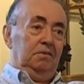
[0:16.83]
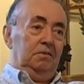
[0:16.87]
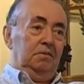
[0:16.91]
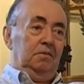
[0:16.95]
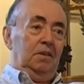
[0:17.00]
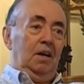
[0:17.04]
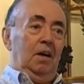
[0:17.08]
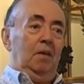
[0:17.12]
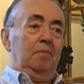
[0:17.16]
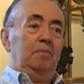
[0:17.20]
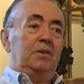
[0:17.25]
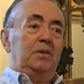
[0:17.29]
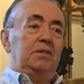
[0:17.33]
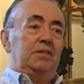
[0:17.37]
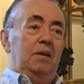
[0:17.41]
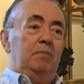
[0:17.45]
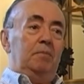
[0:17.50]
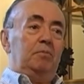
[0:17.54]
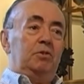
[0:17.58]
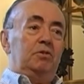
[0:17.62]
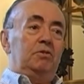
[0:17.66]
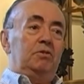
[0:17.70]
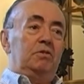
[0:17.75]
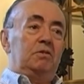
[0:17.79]
our
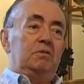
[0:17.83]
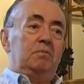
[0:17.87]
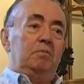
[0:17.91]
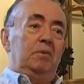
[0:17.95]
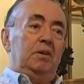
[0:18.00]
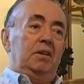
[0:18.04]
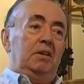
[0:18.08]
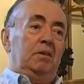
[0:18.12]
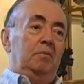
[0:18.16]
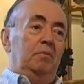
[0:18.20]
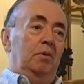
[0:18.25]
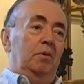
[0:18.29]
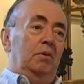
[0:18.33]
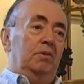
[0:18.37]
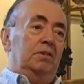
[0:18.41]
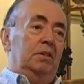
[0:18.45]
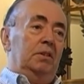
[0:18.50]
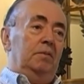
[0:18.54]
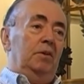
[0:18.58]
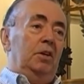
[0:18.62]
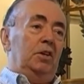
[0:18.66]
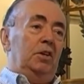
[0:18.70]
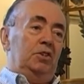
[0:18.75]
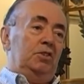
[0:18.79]
perceptions being
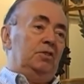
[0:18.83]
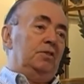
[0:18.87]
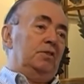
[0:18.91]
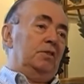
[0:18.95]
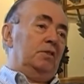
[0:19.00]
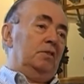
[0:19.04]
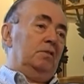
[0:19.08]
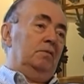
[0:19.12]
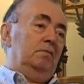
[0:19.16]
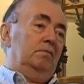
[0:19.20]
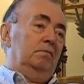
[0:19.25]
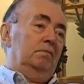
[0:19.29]
approximations.